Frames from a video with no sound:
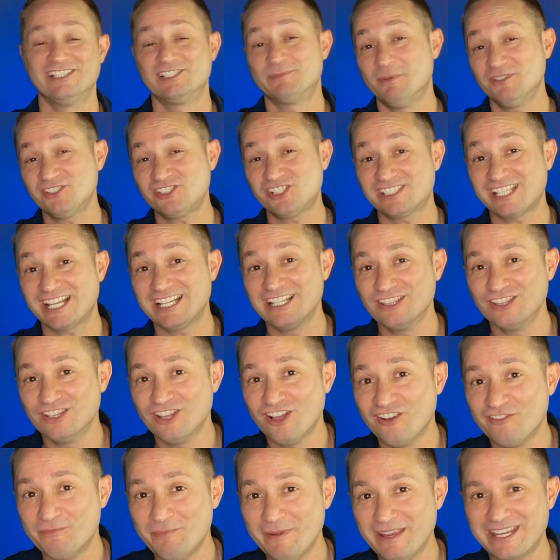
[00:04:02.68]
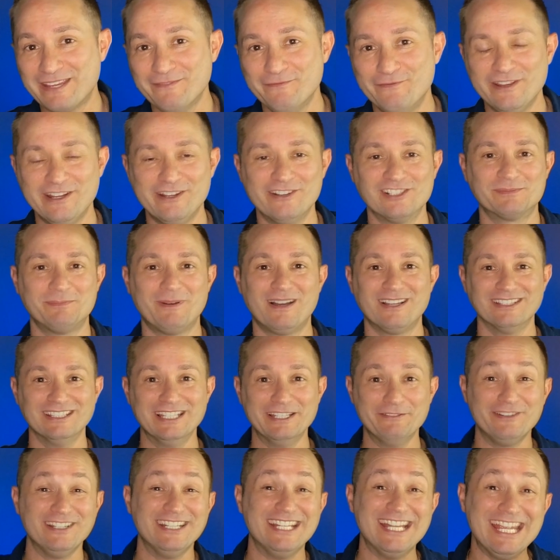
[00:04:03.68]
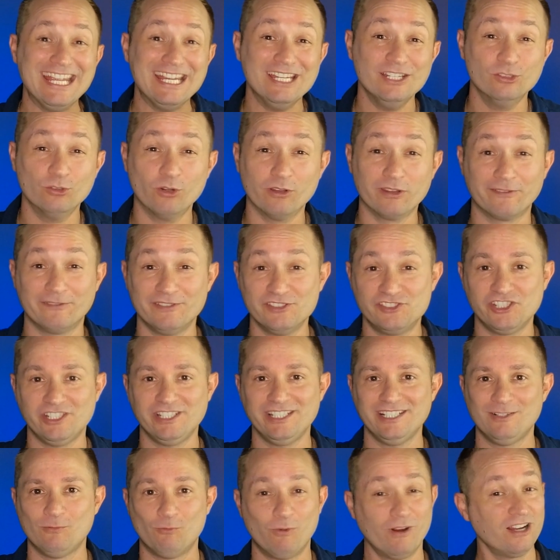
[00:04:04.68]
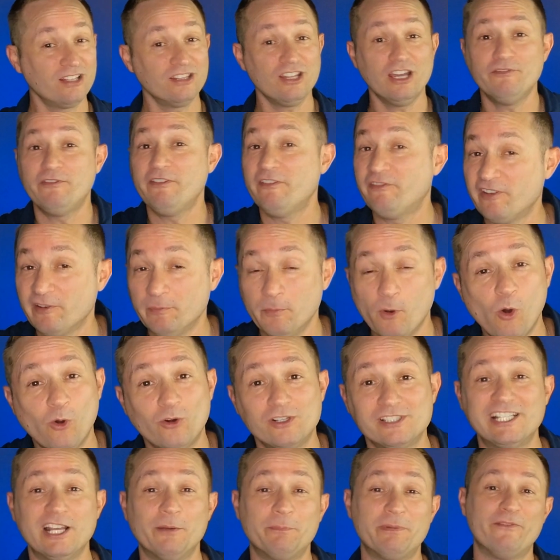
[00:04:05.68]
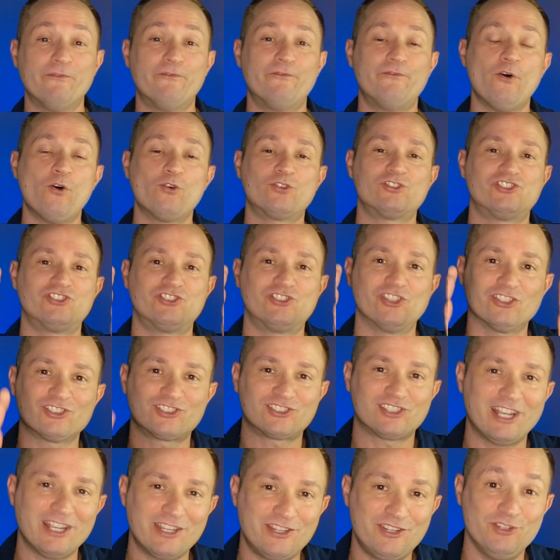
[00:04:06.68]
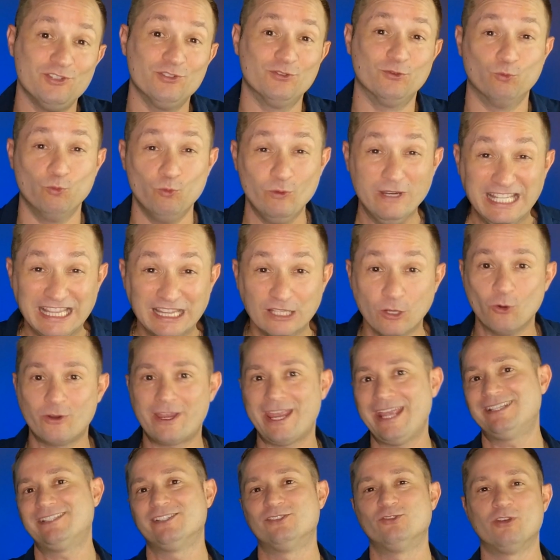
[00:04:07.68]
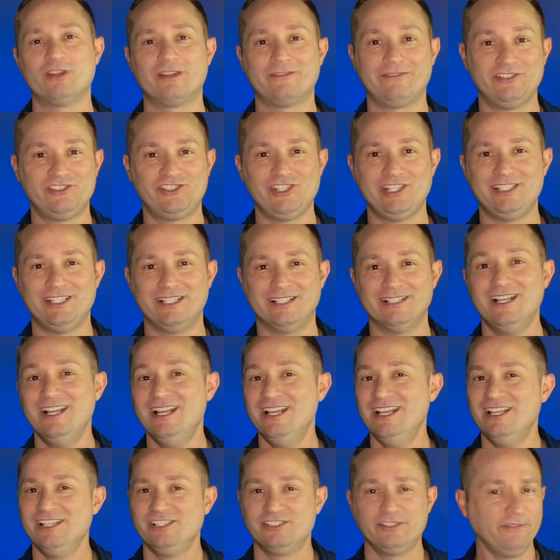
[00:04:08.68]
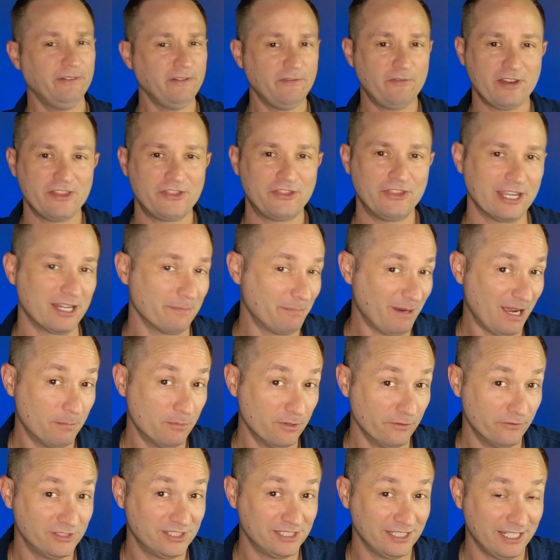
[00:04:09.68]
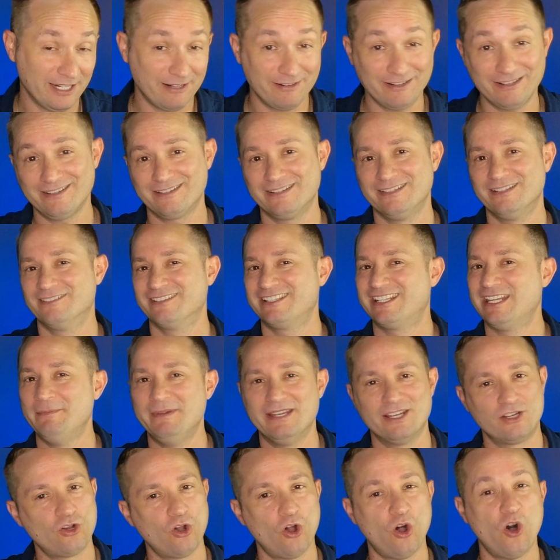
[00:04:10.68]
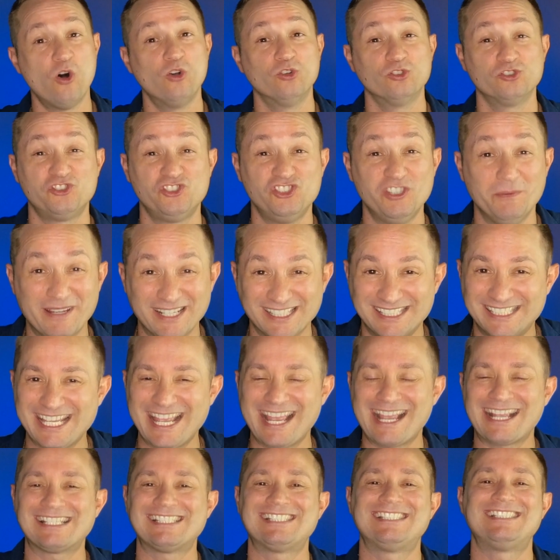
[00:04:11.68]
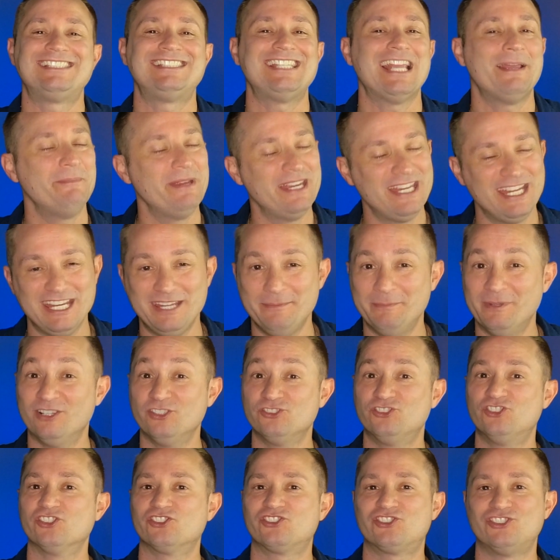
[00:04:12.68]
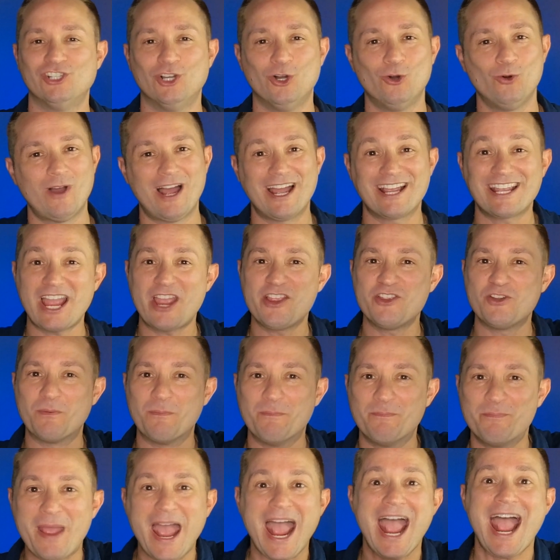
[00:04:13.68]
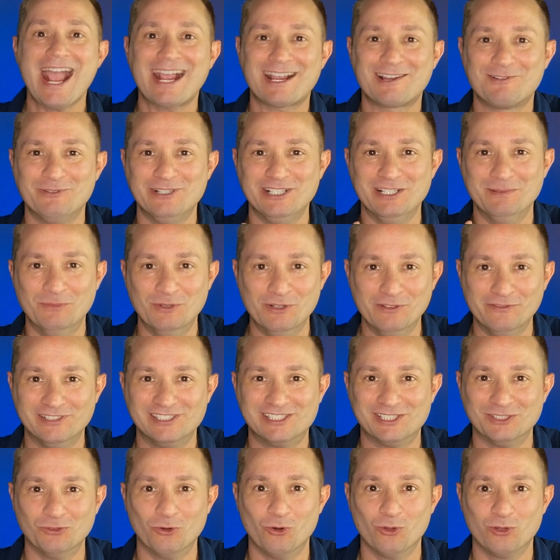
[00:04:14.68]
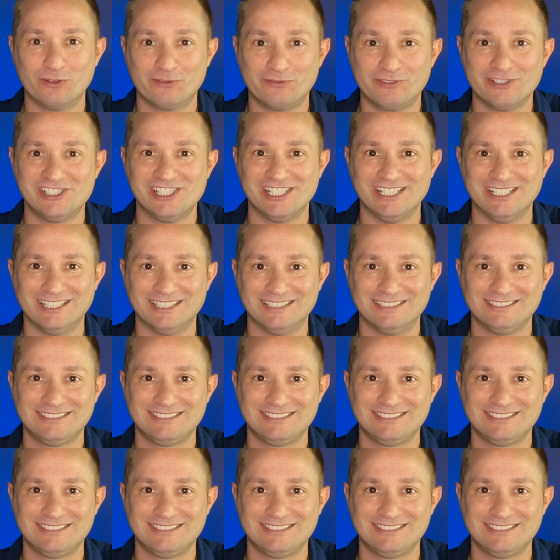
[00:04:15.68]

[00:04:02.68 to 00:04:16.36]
as much as I love making videos about living in Northern Virginia, what I love even more is helping folks just like you relocate to Northern Virginia. So if you're ever thinking about moving to the area, give me a call, shoot me a text, send me an email. Just know I got your back when you move into Northern Virginia.